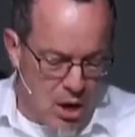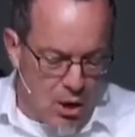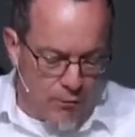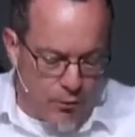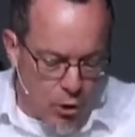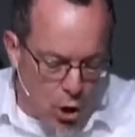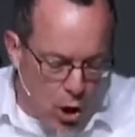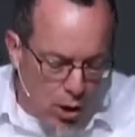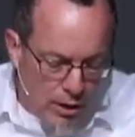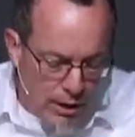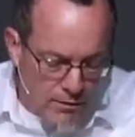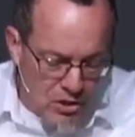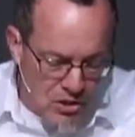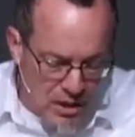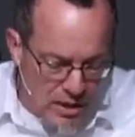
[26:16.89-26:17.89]
For all
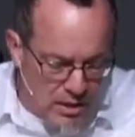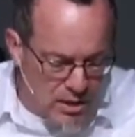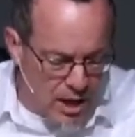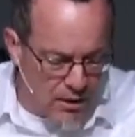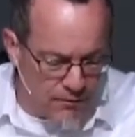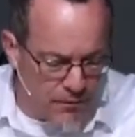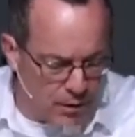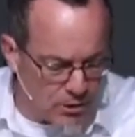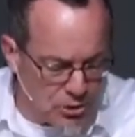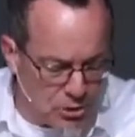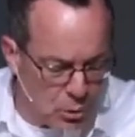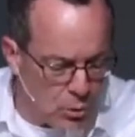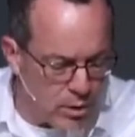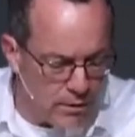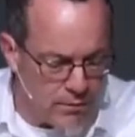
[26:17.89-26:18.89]
have sinned and fall
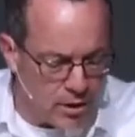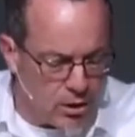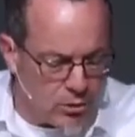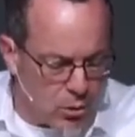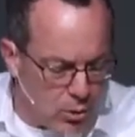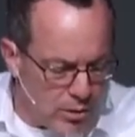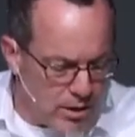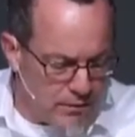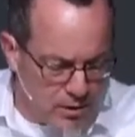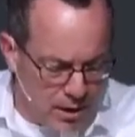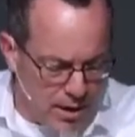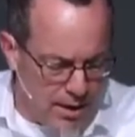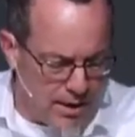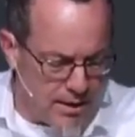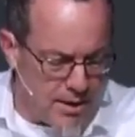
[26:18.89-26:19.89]
short of the glory of
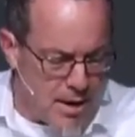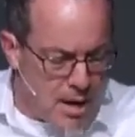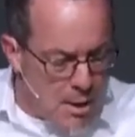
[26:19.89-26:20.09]
God,